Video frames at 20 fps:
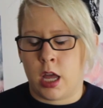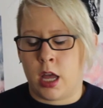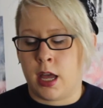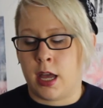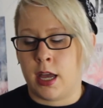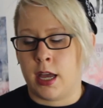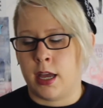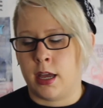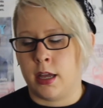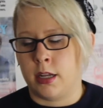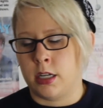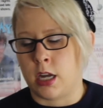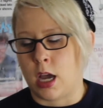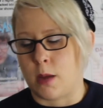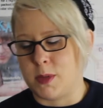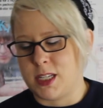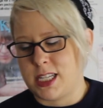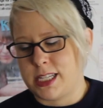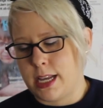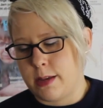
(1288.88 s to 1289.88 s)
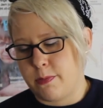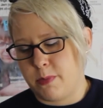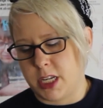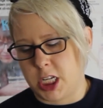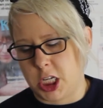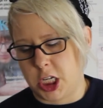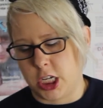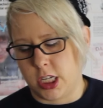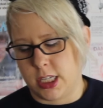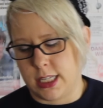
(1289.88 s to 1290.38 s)
Uh, Namaste
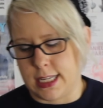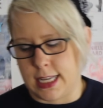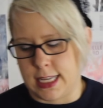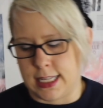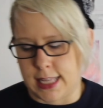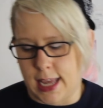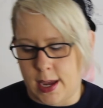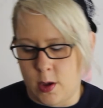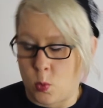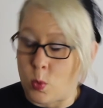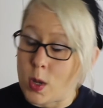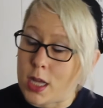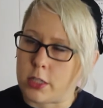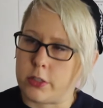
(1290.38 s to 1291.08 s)
Bitches is a